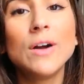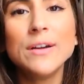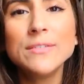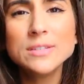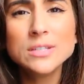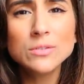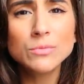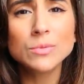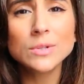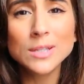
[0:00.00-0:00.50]
I've
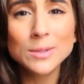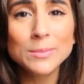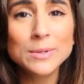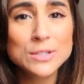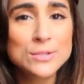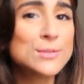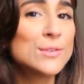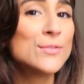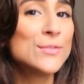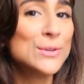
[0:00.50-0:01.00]
seen really
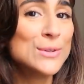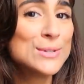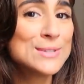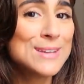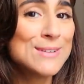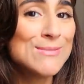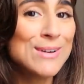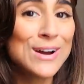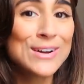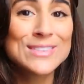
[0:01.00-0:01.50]
mixed reviews
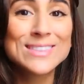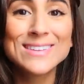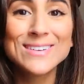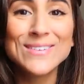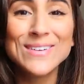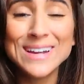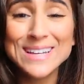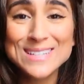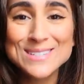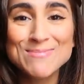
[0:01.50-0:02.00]
about the
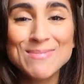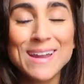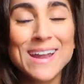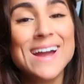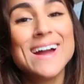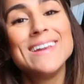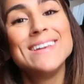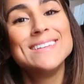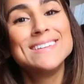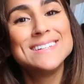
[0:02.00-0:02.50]

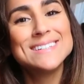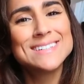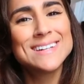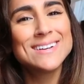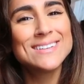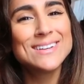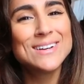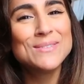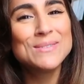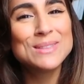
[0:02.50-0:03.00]
waistband
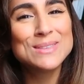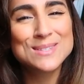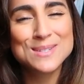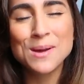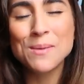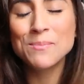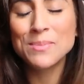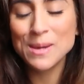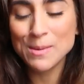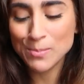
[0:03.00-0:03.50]
detailing with
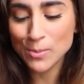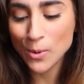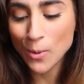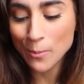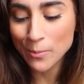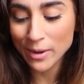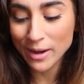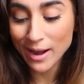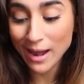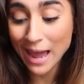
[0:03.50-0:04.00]
some people,
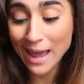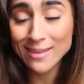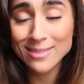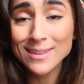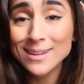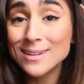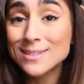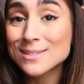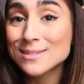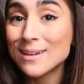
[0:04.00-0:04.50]
but I
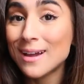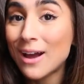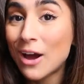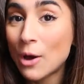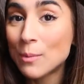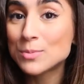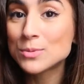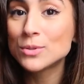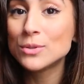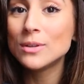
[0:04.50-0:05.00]
think it's
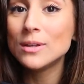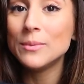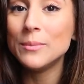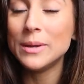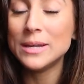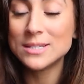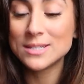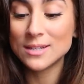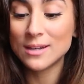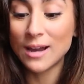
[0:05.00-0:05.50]
absolutely
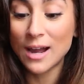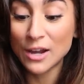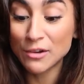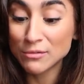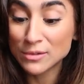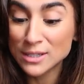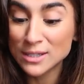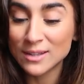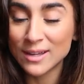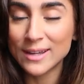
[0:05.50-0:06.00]
amazing. I
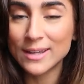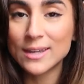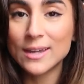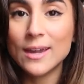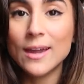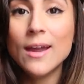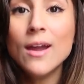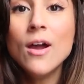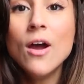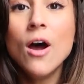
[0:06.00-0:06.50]
really like
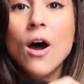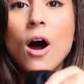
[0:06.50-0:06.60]
it.